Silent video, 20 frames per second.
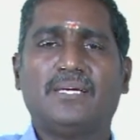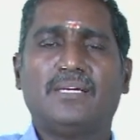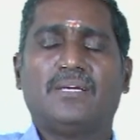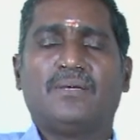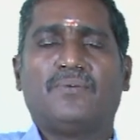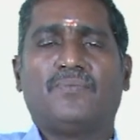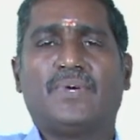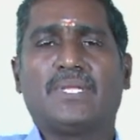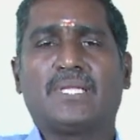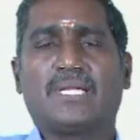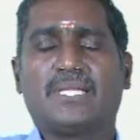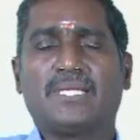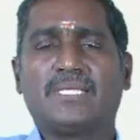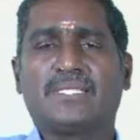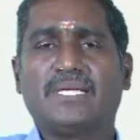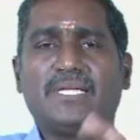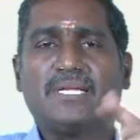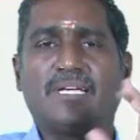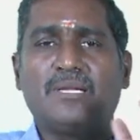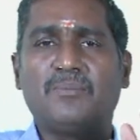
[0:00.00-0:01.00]
whether this
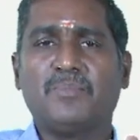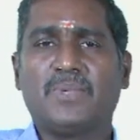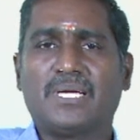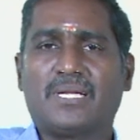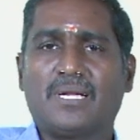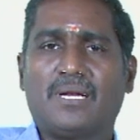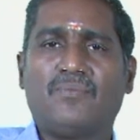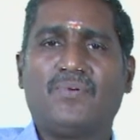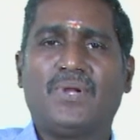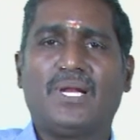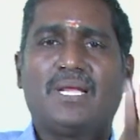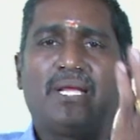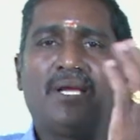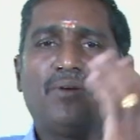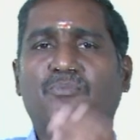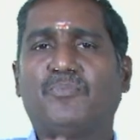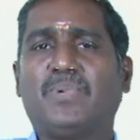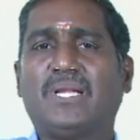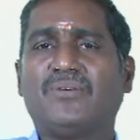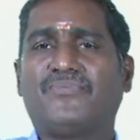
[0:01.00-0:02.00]
incremental will give
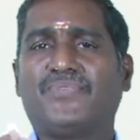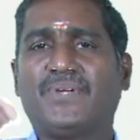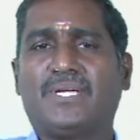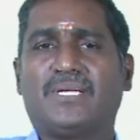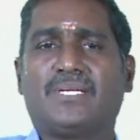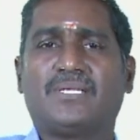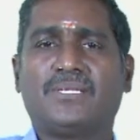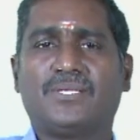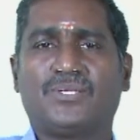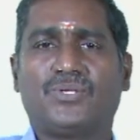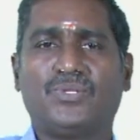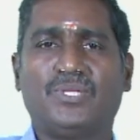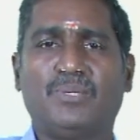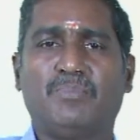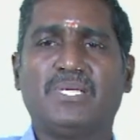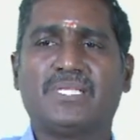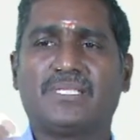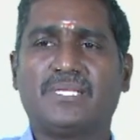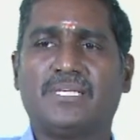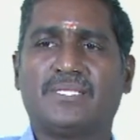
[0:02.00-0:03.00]
benefit to the
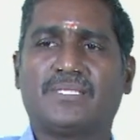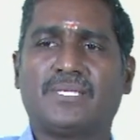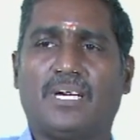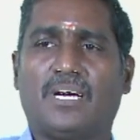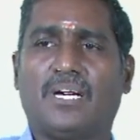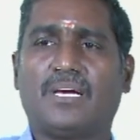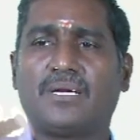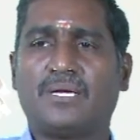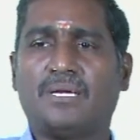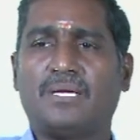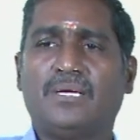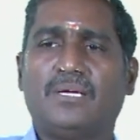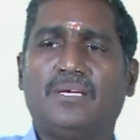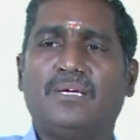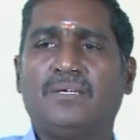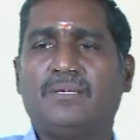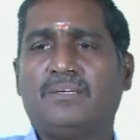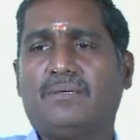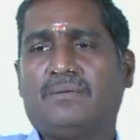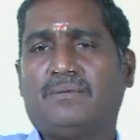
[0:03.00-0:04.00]
business or
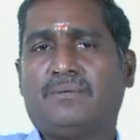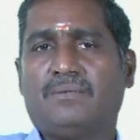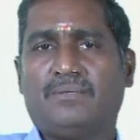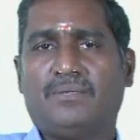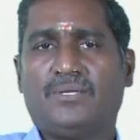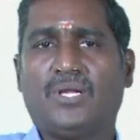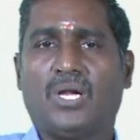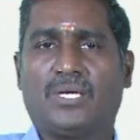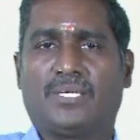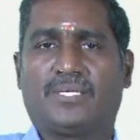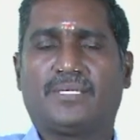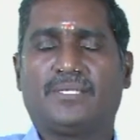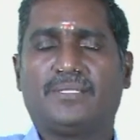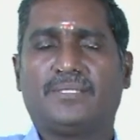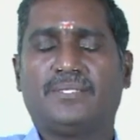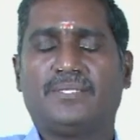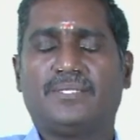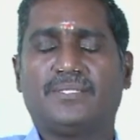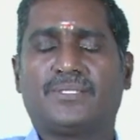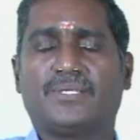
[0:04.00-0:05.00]
not.
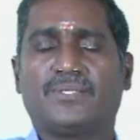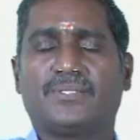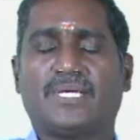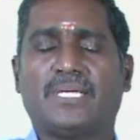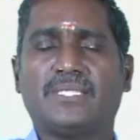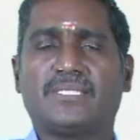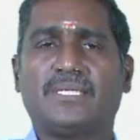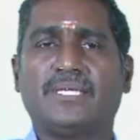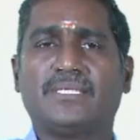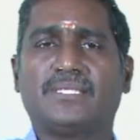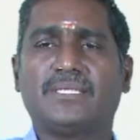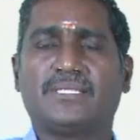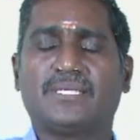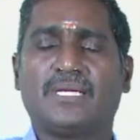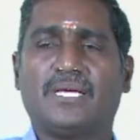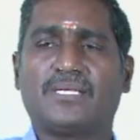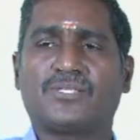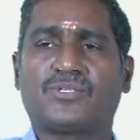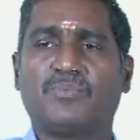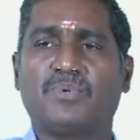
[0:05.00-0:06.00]
So such decision
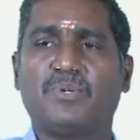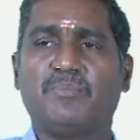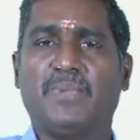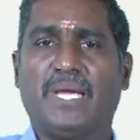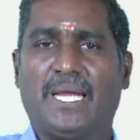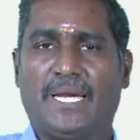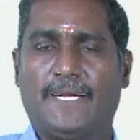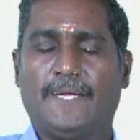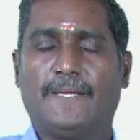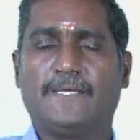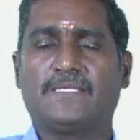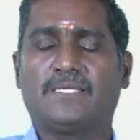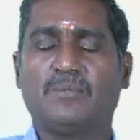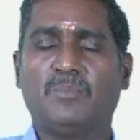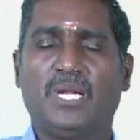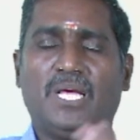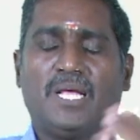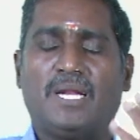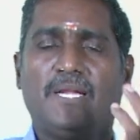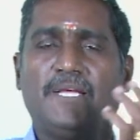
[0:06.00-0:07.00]
has to be made.
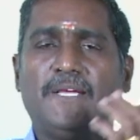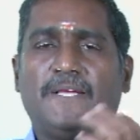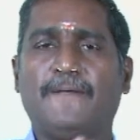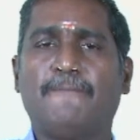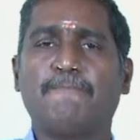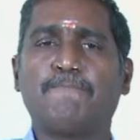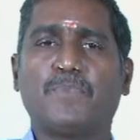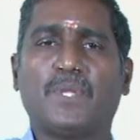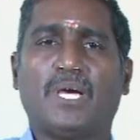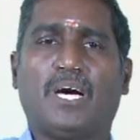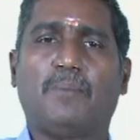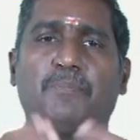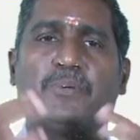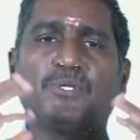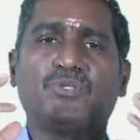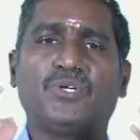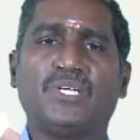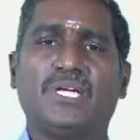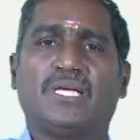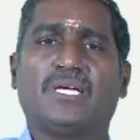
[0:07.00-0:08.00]
Similarly,
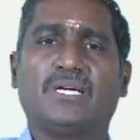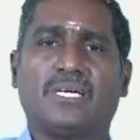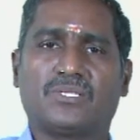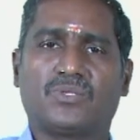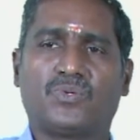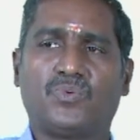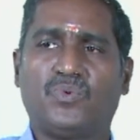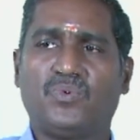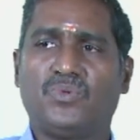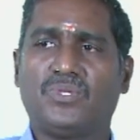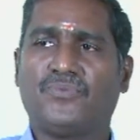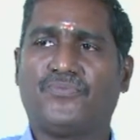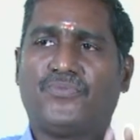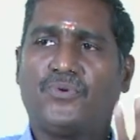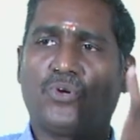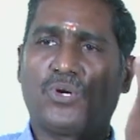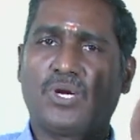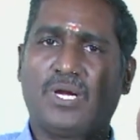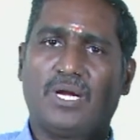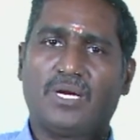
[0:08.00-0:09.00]
opportunity cost, the
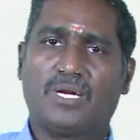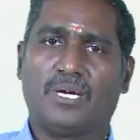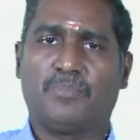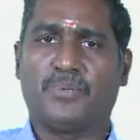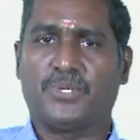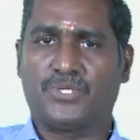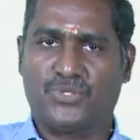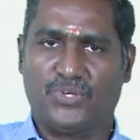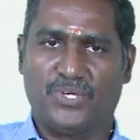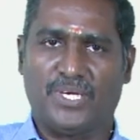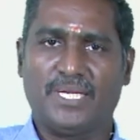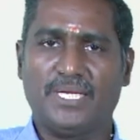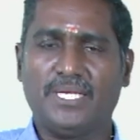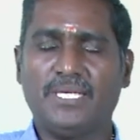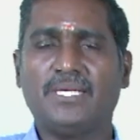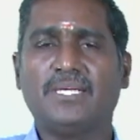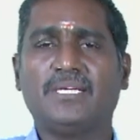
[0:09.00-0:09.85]
foregone opportunity,